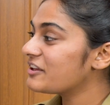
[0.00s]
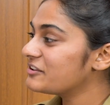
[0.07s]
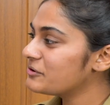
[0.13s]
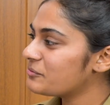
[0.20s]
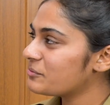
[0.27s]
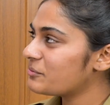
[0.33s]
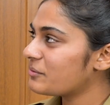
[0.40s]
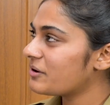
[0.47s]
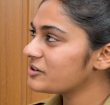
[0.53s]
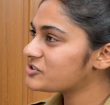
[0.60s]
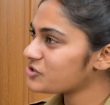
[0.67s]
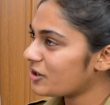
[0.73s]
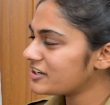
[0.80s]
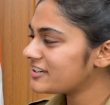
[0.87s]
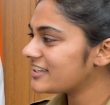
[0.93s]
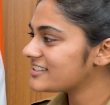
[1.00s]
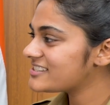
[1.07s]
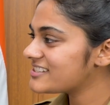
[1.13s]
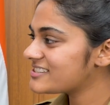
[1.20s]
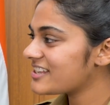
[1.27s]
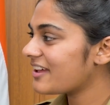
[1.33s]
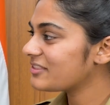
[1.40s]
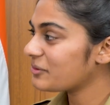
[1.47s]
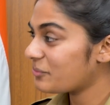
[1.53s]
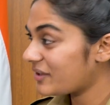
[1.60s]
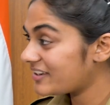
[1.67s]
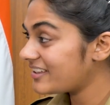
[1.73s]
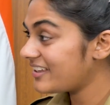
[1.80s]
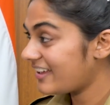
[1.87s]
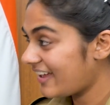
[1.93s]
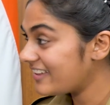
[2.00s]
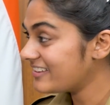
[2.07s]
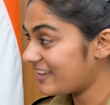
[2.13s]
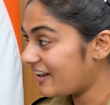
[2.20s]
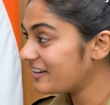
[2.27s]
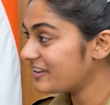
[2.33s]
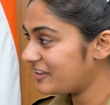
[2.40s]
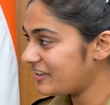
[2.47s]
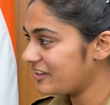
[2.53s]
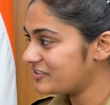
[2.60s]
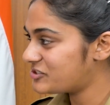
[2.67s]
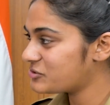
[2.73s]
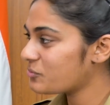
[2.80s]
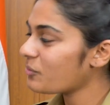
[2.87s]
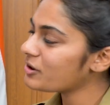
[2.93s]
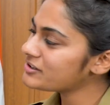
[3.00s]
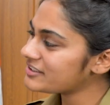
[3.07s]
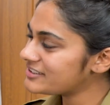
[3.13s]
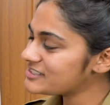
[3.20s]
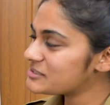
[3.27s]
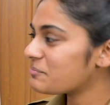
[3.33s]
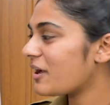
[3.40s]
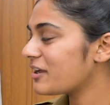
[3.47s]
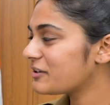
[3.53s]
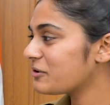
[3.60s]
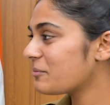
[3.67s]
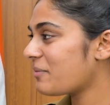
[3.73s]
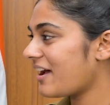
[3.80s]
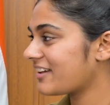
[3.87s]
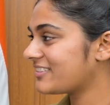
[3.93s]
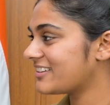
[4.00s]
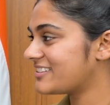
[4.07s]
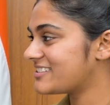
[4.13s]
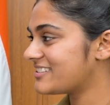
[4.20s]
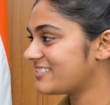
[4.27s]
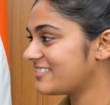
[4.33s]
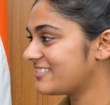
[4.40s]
You joined NCC at the very young age. What inspired you back then?